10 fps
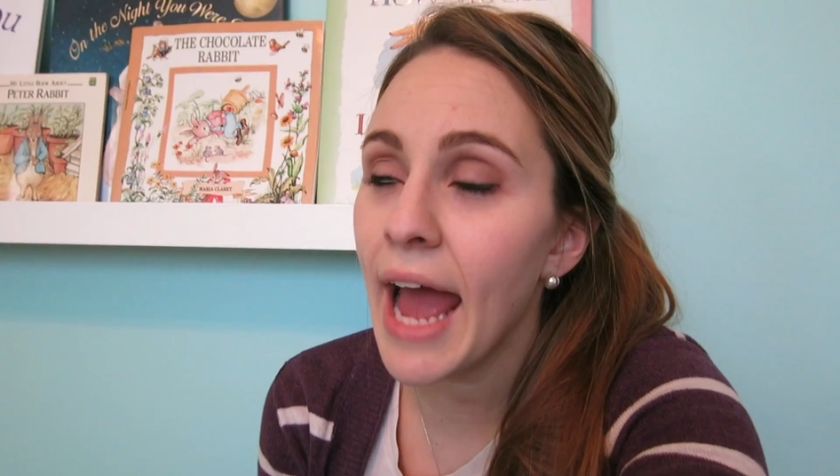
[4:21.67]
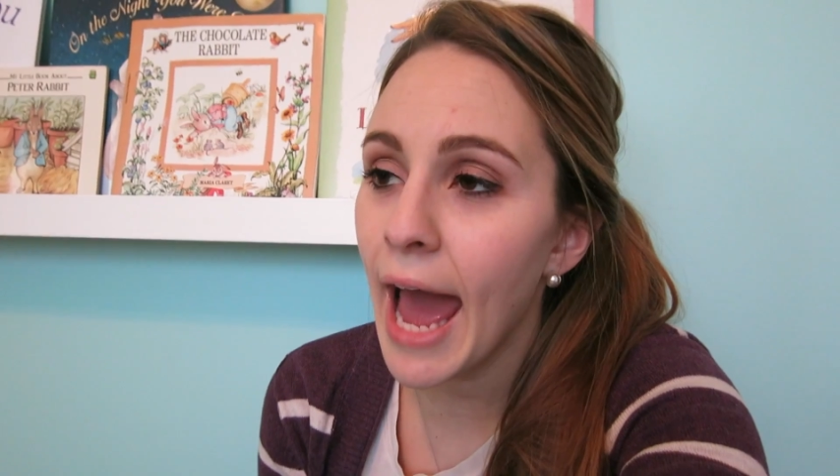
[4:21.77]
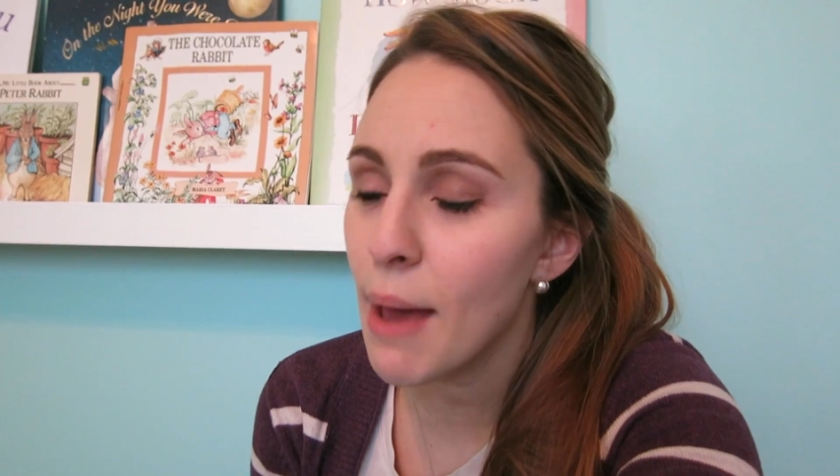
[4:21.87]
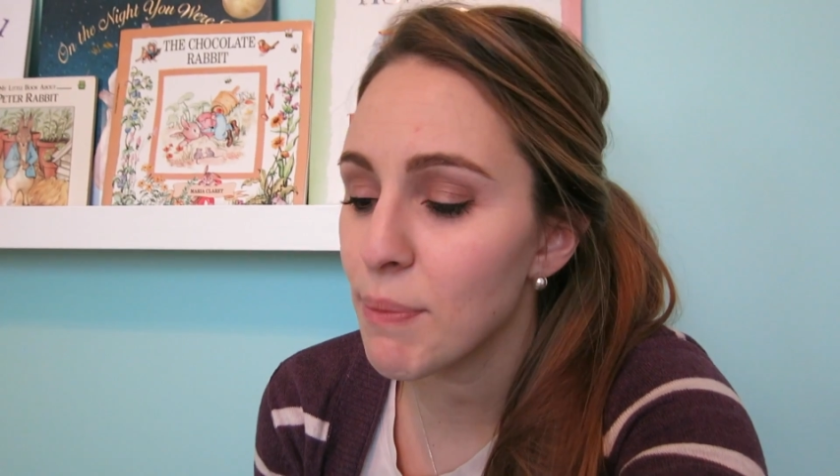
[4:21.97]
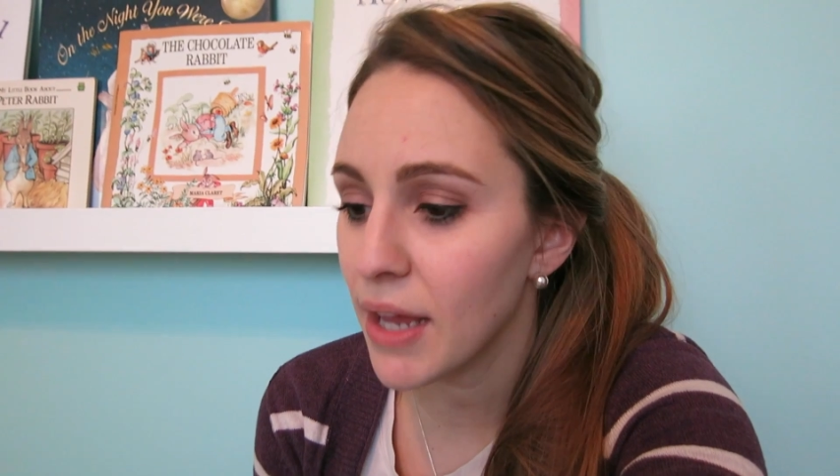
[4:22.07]

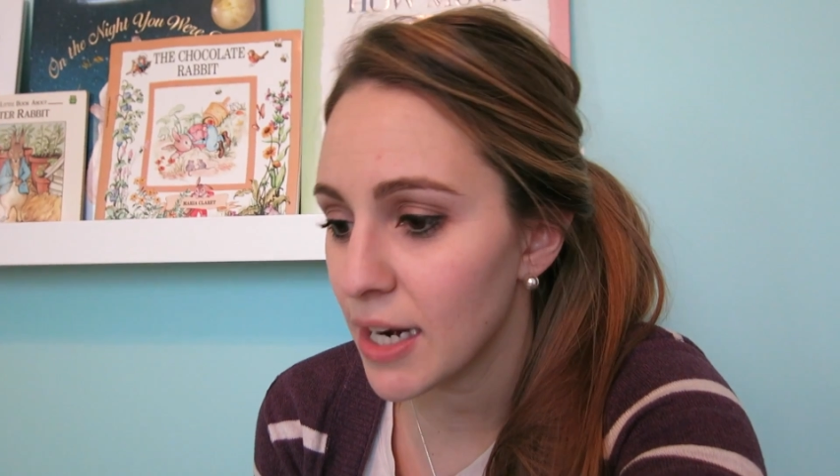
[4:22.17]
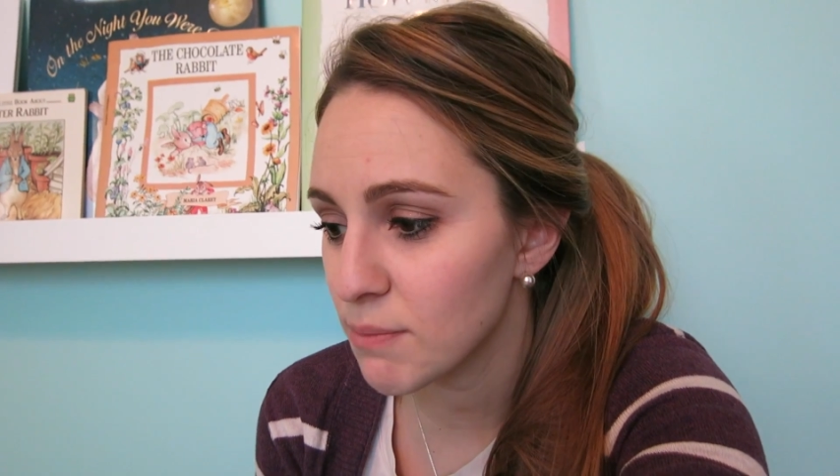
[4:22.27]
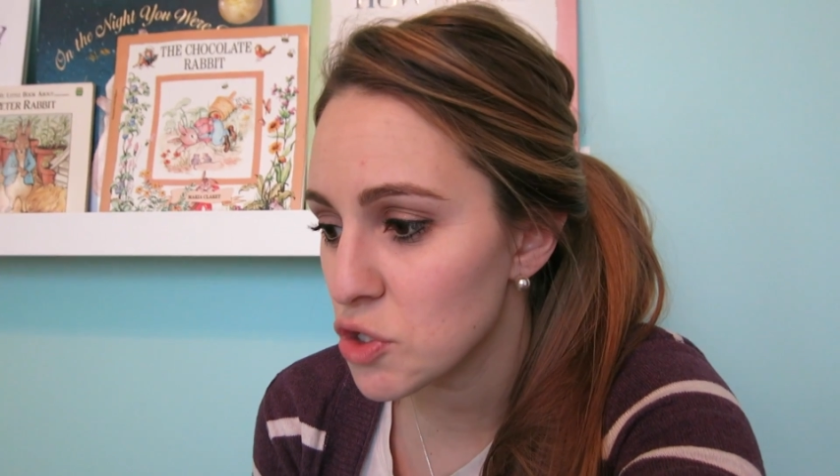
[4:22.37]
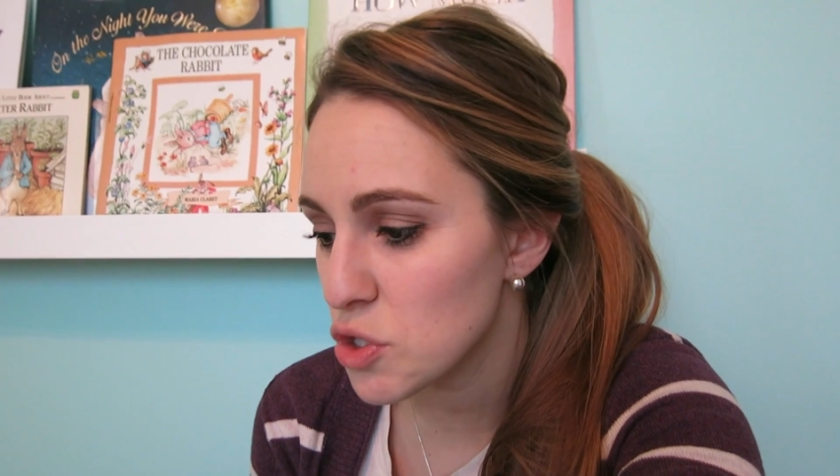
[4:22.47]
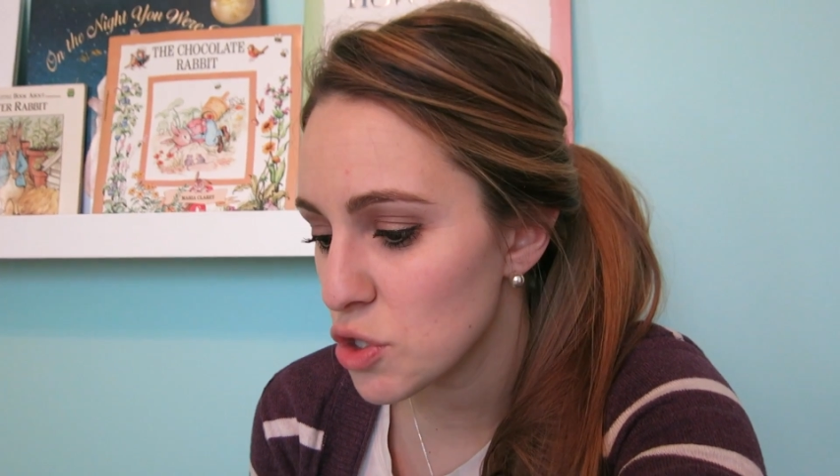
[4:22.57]
happy, and
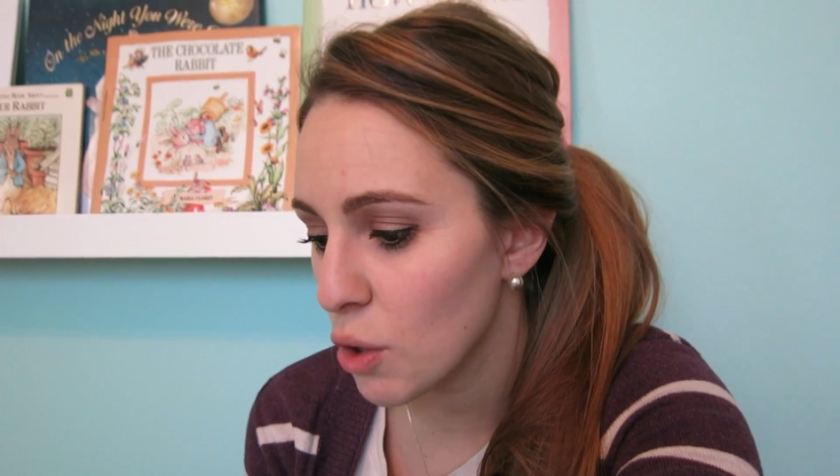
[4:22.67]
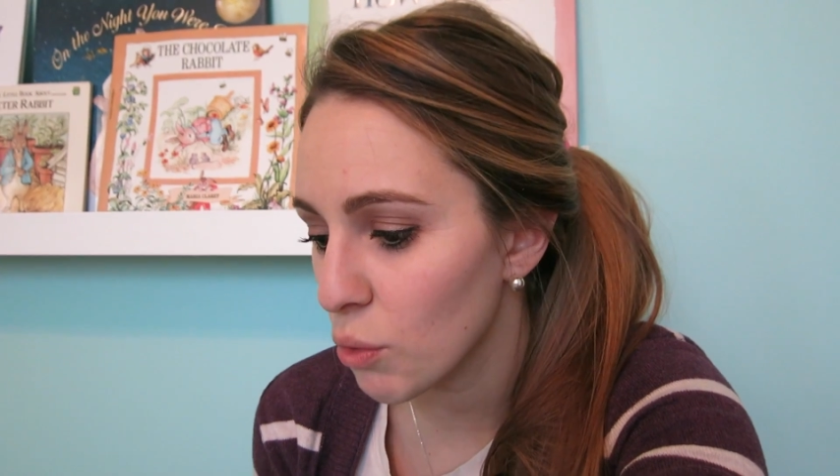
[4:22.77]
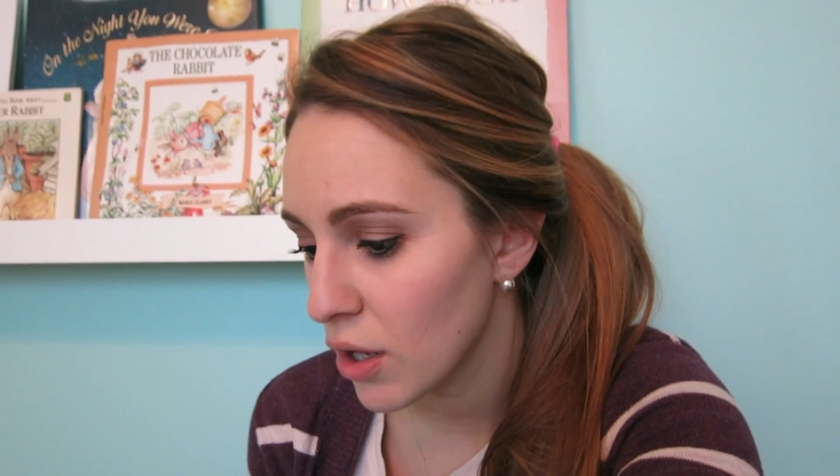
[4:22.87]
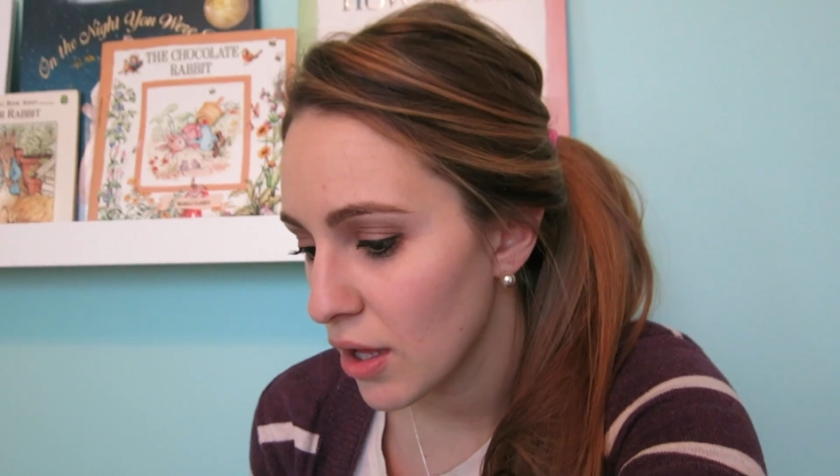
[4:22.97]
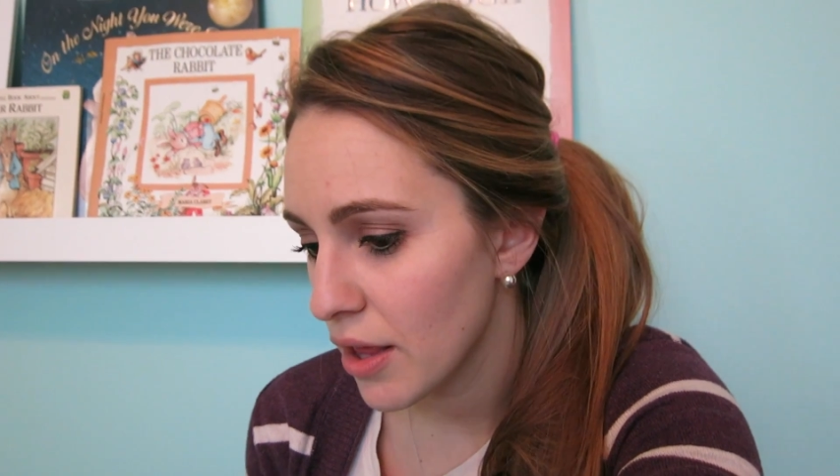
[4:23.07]
I'm just
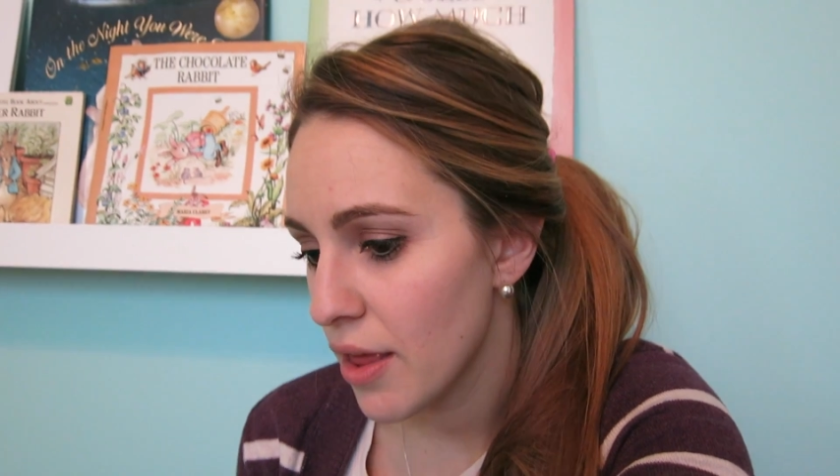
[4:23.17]
so